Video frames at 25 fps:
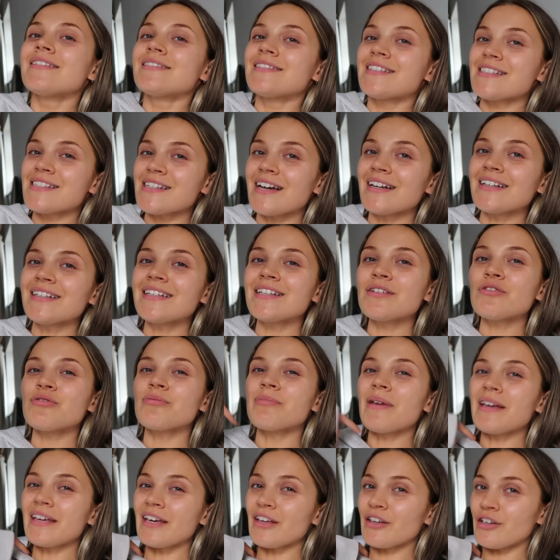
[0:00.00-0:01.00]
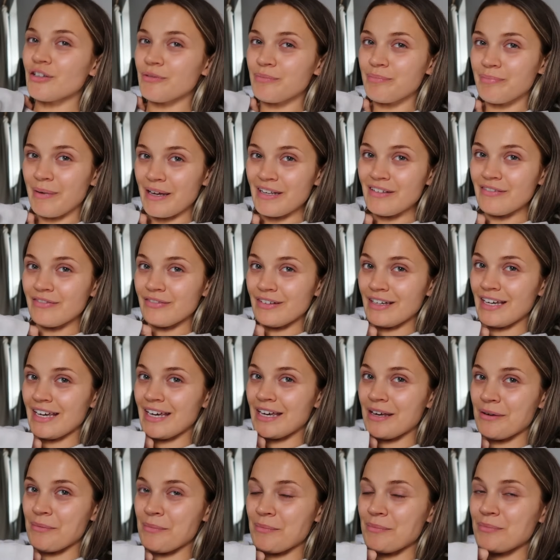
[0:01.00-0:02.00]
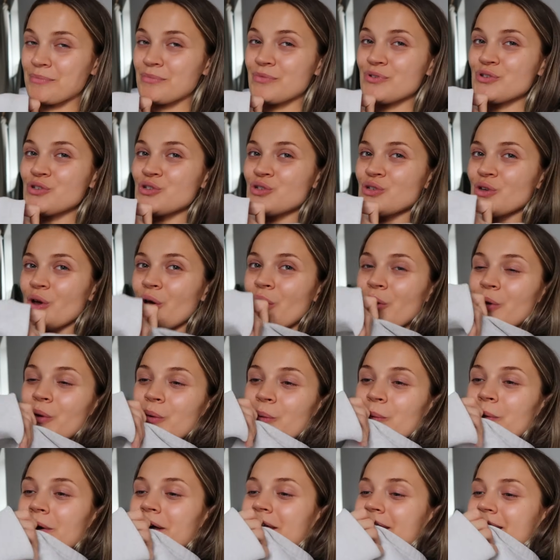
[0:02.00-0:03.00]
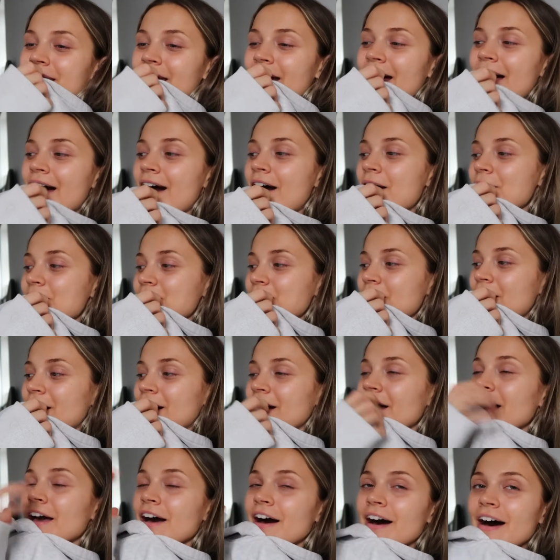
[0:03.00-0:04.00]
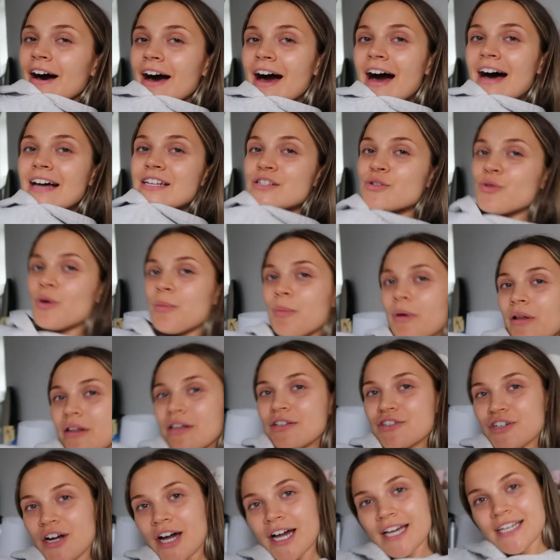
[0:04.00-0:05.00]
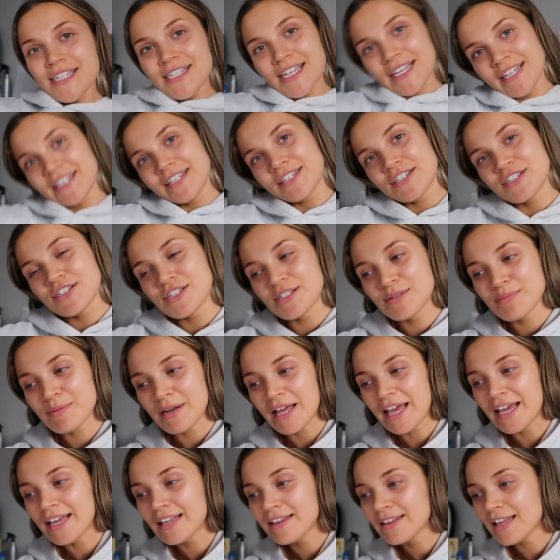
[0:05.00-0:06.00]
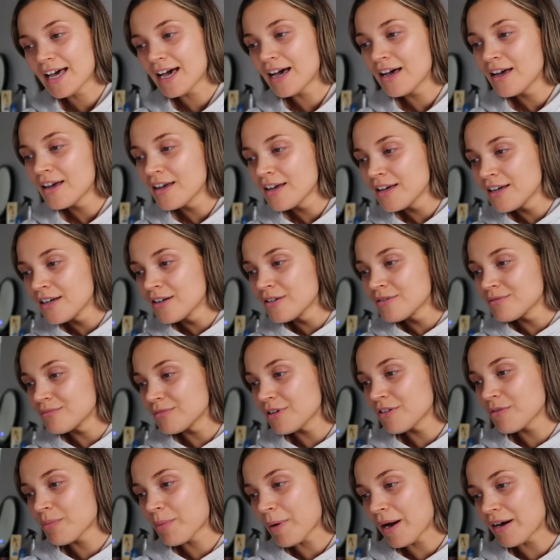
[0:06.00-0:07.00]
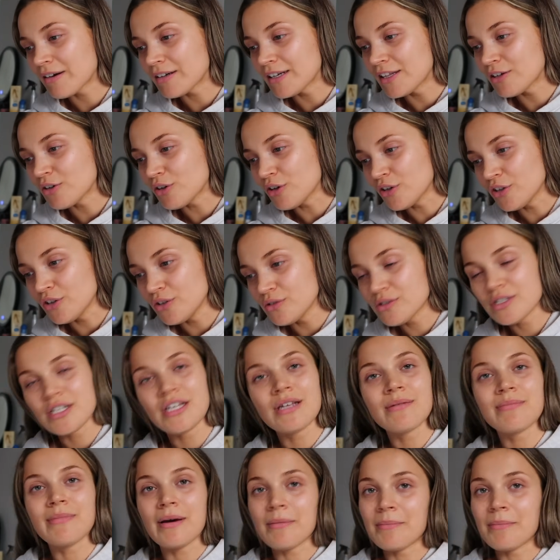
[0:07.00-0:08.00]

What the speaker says: Decided it would make a good bed for him. So yeah, I had to apologize and explain that we've apparently got a new team